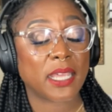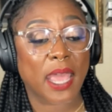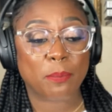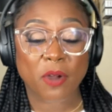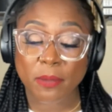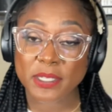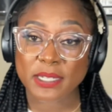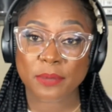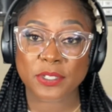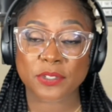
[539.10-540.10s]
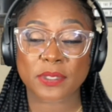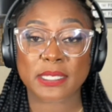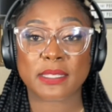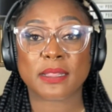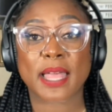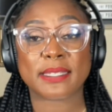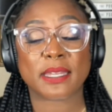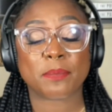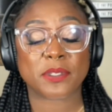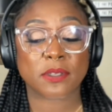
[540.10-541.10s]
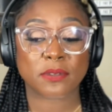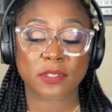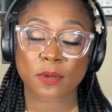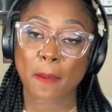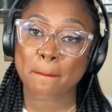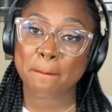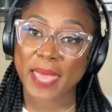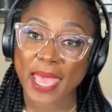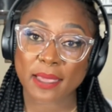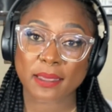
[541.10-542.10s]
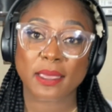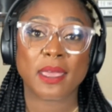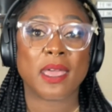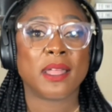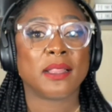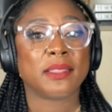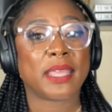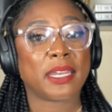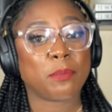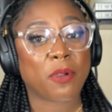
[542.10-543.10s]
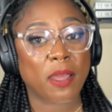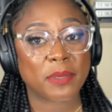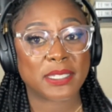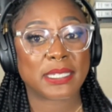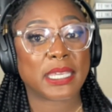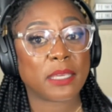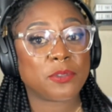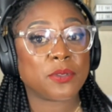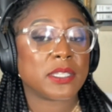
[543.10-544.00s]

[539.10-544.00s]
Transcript: I promised I would do this in the last episode, and so I'm back. Lady promised to keep doing